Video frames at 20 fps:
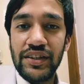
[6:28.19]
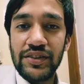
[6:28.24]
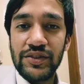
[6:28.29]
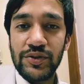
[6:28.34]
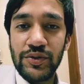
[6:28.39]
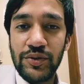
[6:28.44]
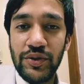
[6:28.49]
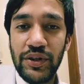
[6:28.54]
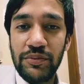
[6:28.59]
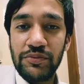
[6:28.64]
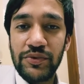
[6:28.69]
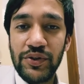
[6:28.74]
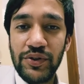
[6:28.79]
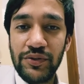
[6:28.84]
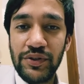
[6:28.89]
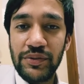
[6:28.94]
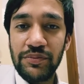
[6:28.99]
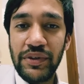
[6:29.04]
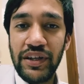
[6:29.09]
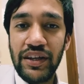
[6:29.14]
So I'm through
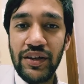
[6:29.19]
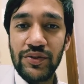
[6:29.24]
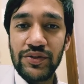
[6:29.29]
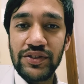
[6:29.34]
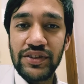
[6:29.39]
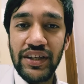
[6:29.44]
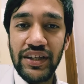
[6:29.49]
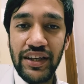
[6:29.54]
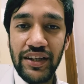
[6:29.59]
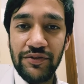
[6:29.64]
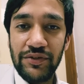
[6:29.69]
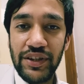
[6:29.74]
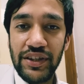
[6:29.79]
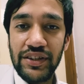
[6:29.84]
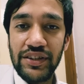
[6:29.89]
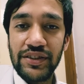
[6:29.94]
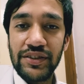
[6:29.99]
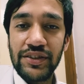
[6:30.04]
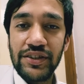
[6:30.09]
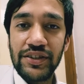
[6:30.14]
with my rounds and I've
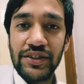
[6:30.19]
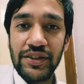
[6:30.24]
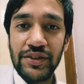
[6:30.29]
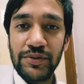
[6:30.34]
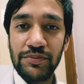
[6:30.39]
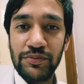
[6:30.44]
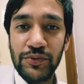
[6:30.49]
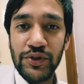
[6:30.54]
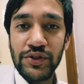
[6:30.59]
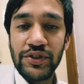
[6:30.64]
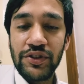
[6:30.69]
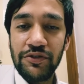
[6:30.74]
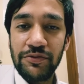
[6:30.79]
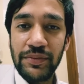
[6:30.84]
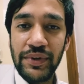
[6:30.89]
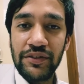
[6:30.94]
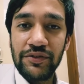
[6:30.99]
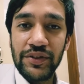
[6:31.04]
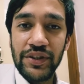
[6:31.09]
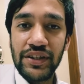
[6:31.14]
done most of
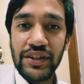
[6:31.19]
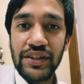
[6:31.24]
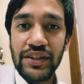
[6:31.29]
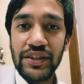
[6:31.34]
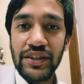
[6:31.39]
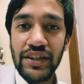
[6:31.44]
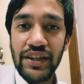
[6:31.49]
my work.